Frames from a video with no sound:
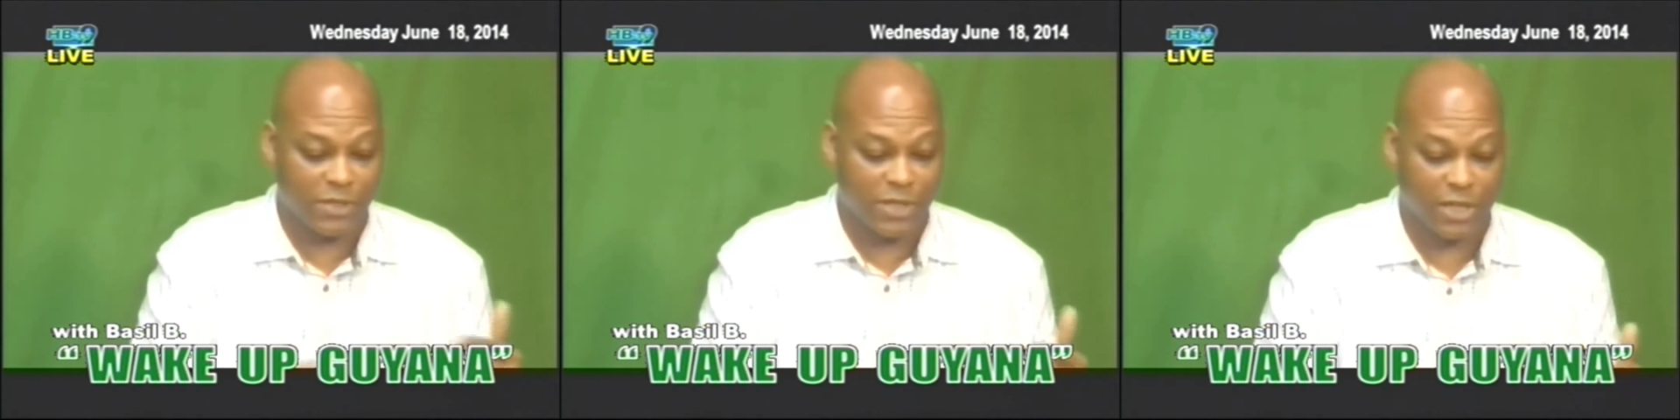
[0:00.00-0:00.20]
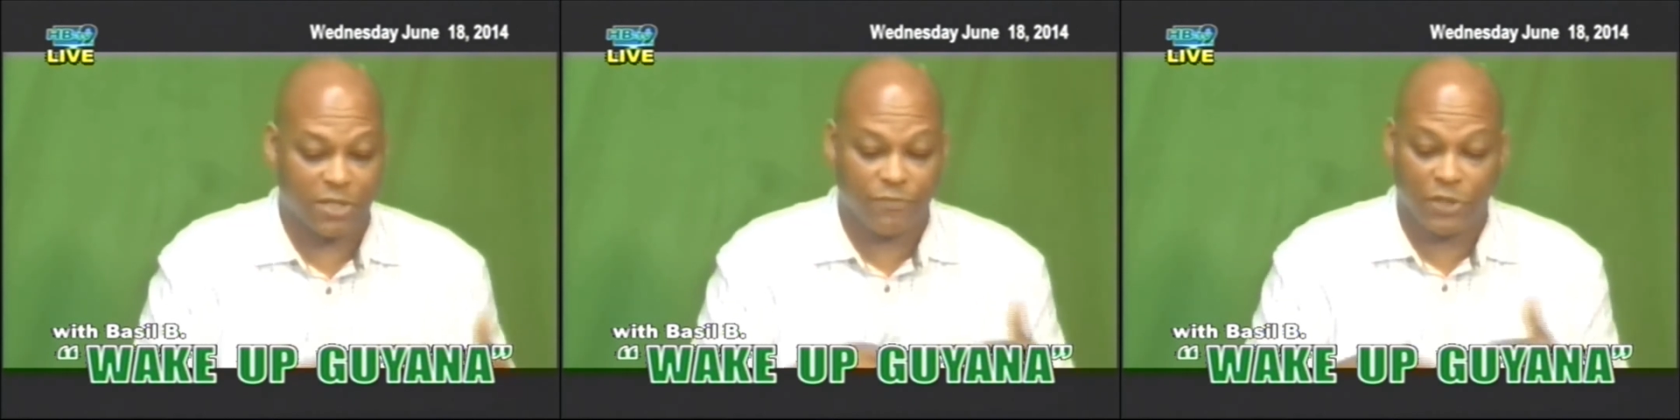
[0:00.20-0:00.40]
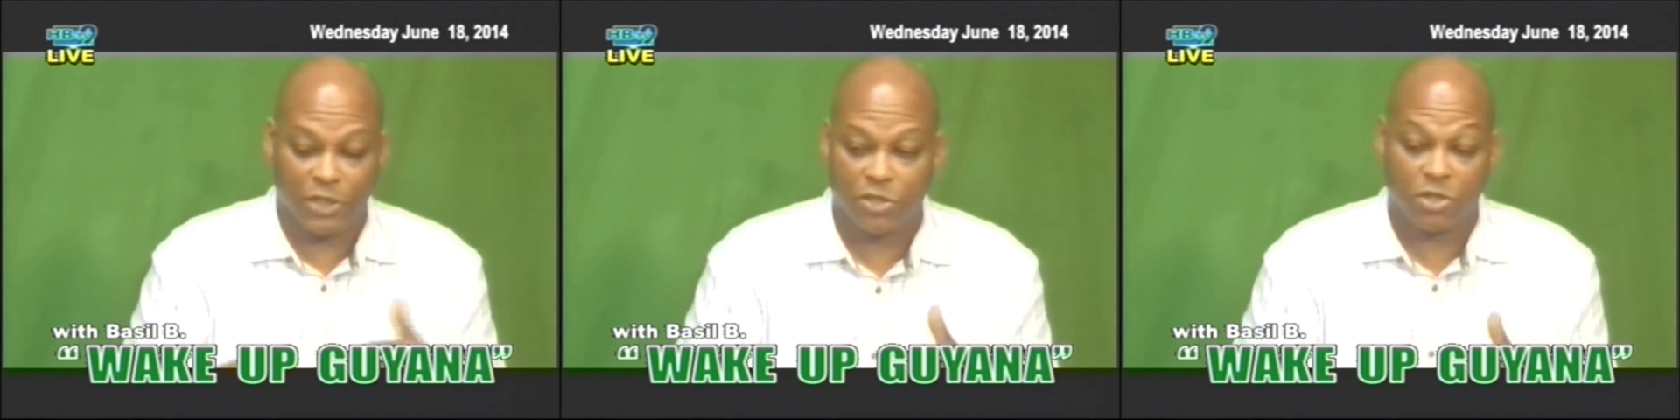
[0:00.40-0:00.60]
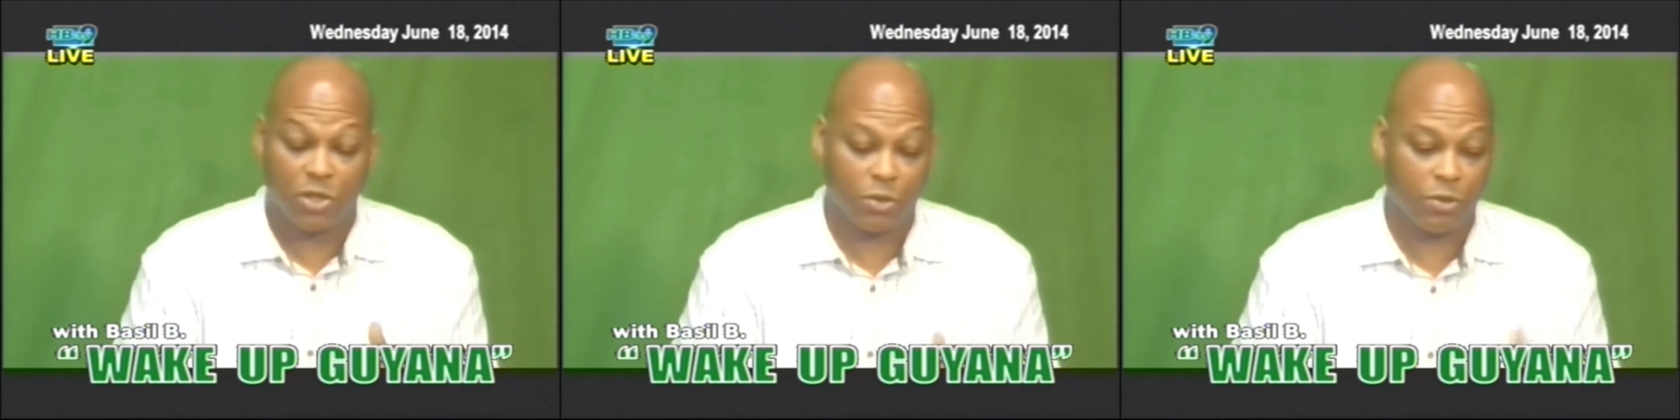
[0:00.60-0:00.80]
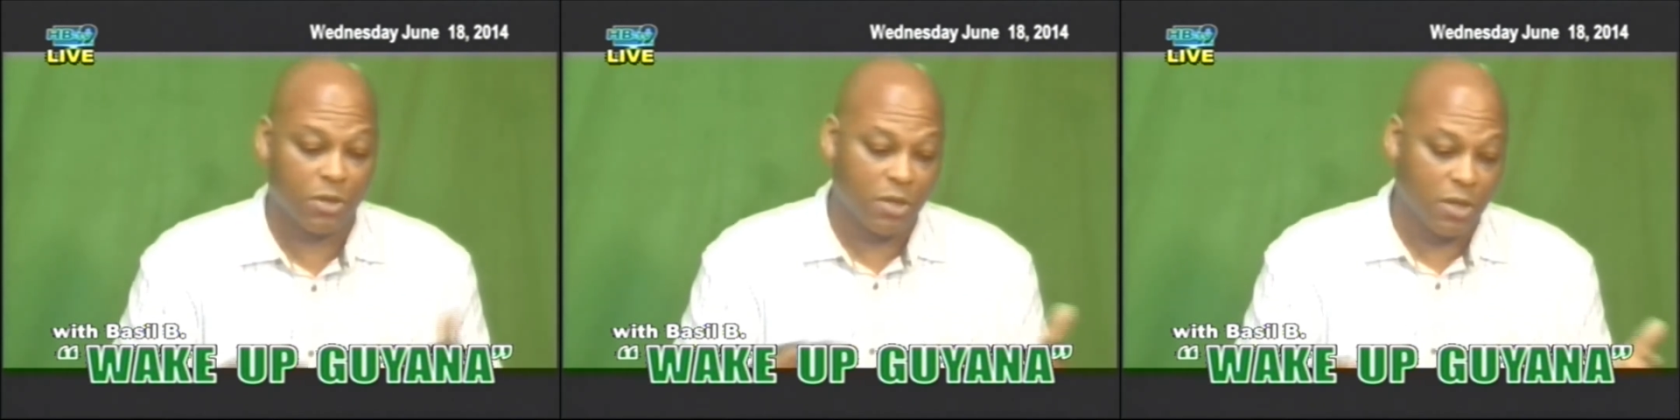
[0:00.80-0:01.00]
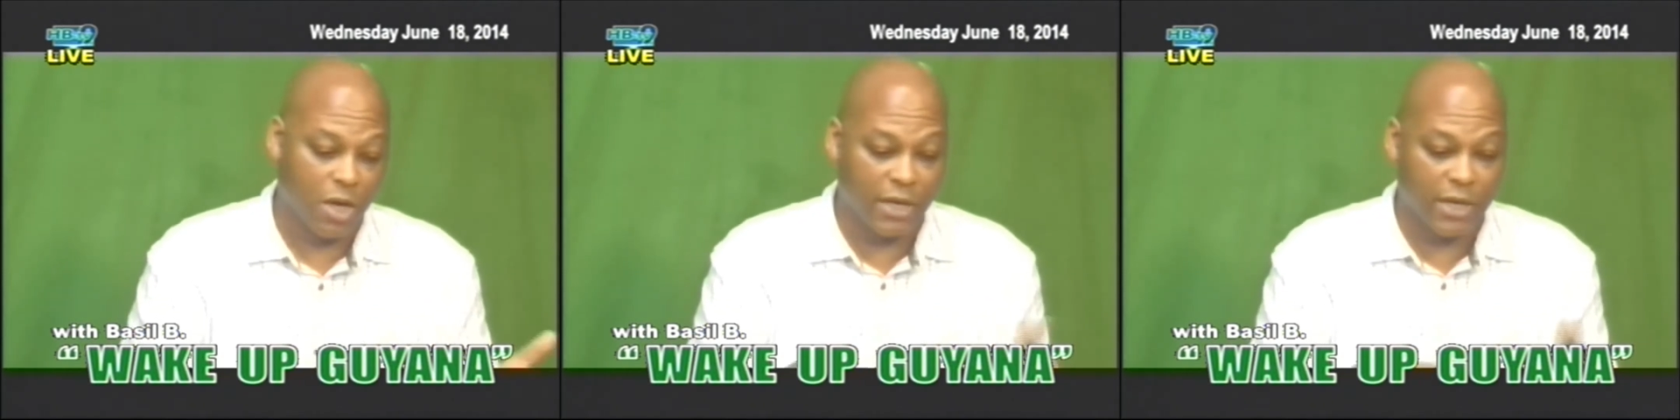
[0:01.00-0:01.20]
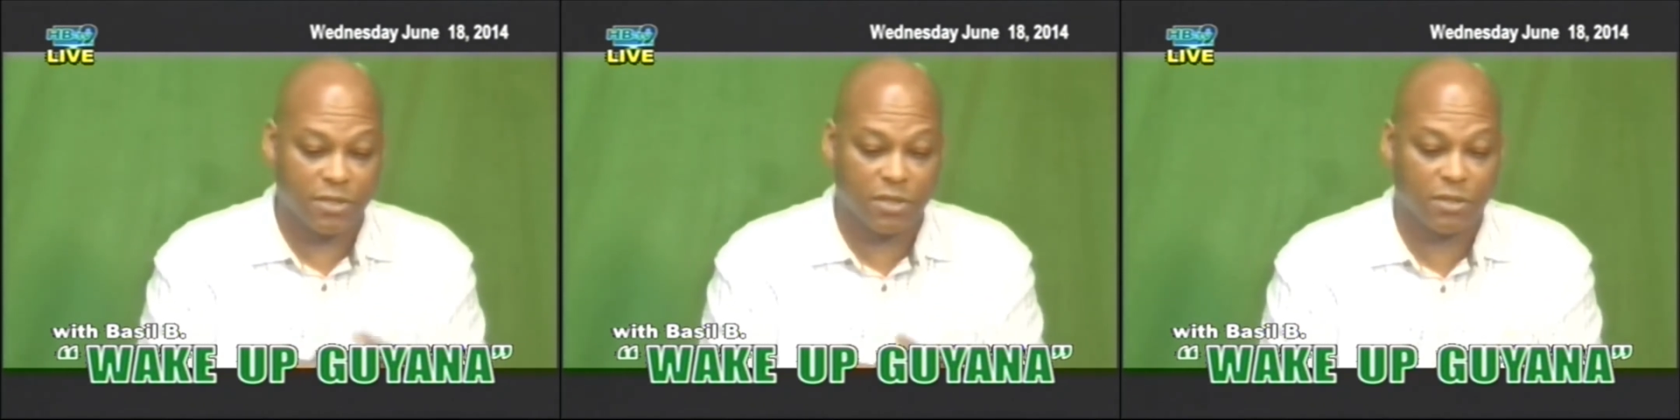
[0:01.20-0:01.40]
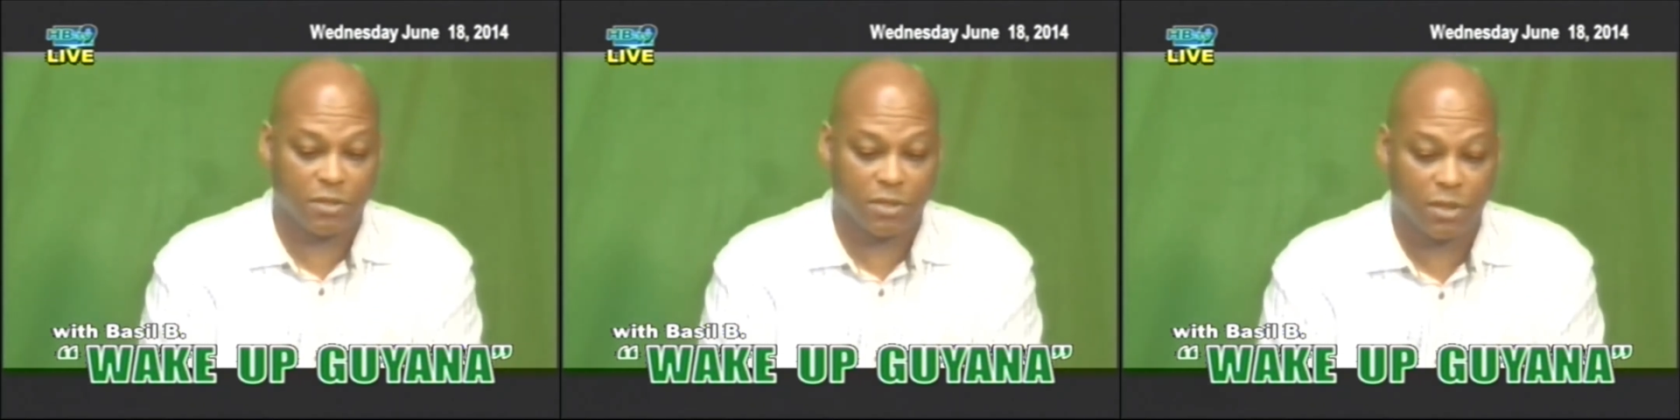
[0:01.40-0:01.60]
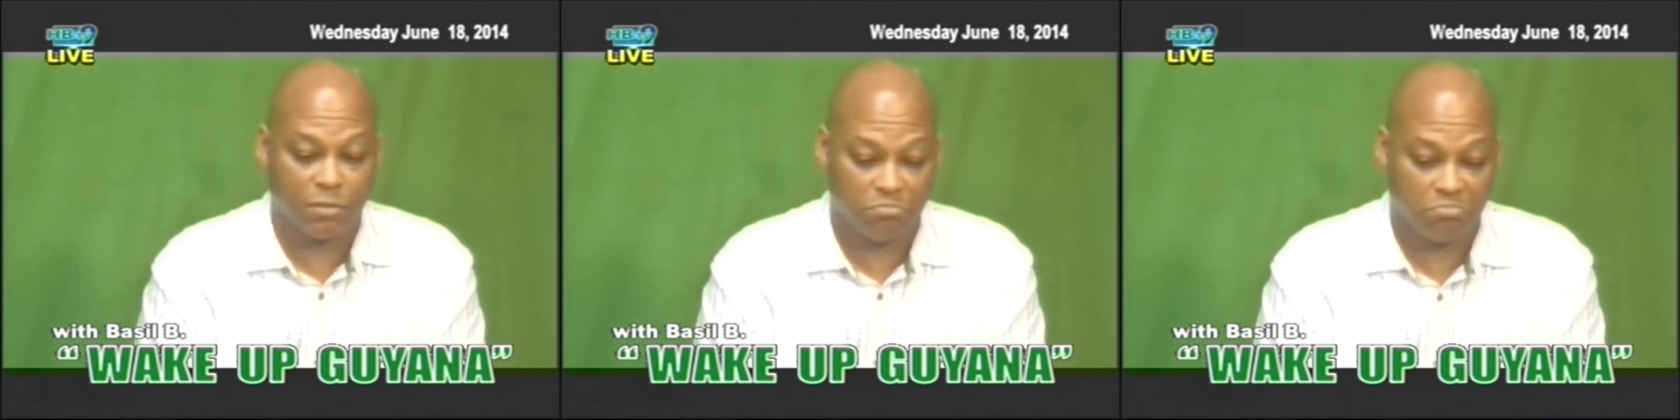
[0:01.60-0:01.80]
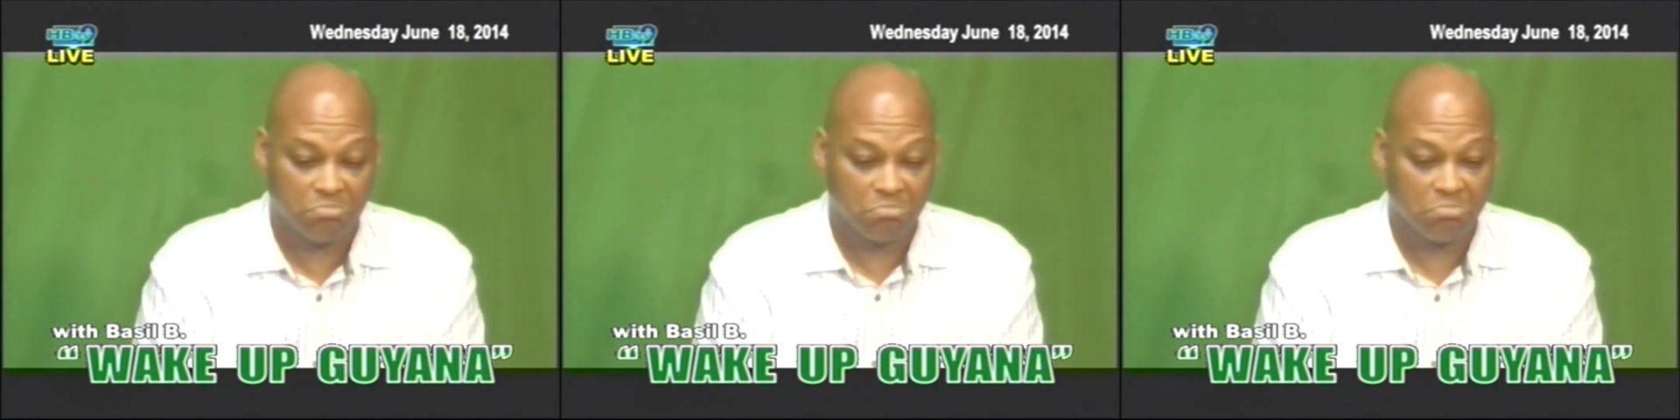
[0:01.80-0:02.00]
Uh, I've also worked uh, in
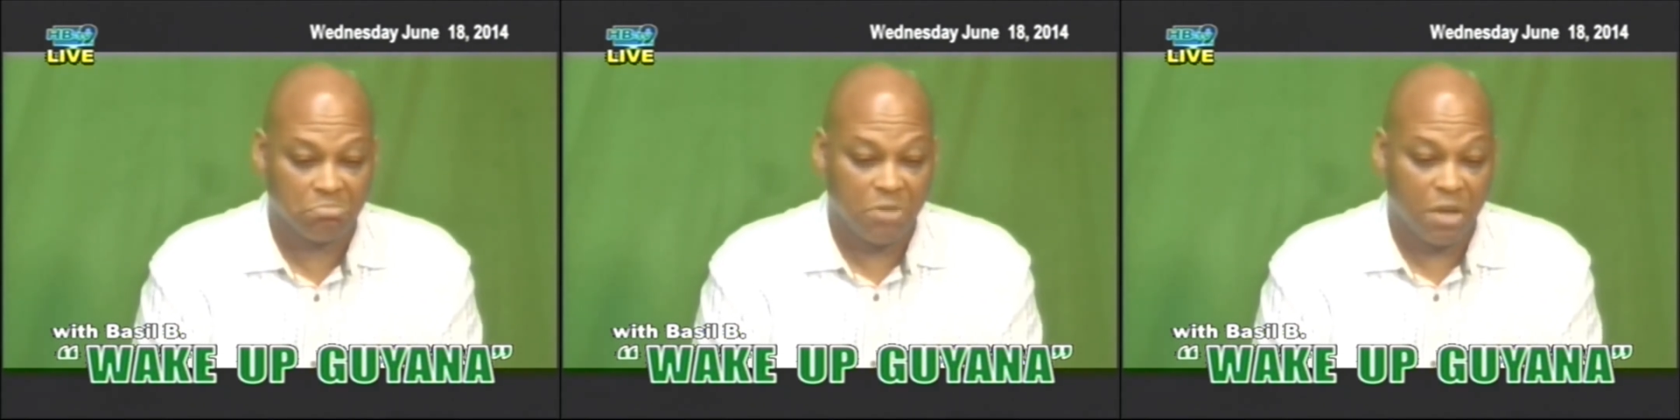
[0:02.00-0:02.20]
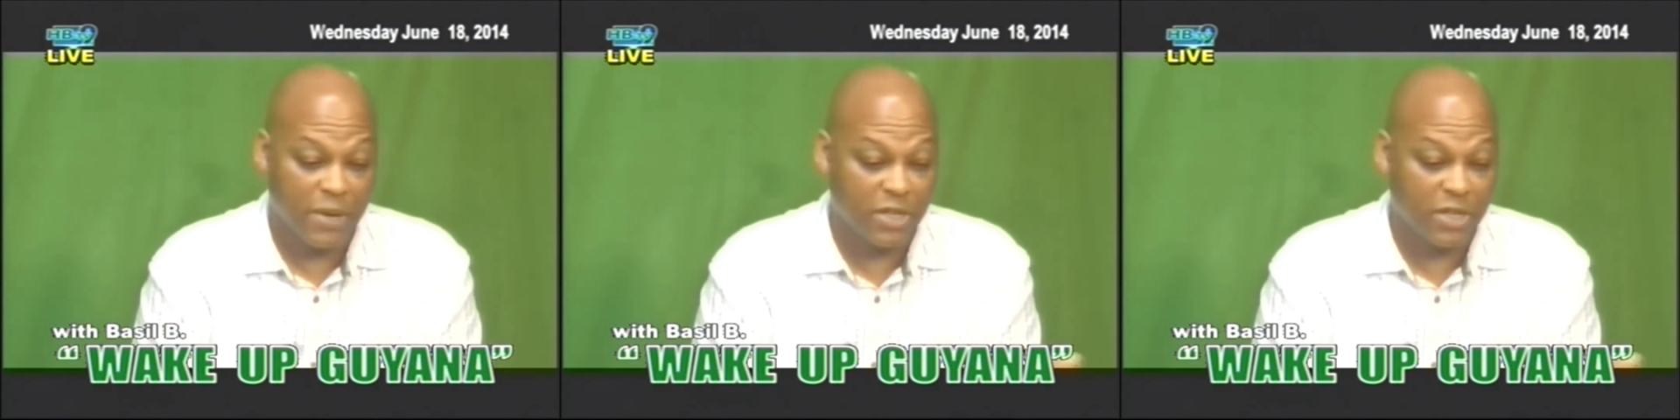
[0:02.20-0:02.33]
the lower,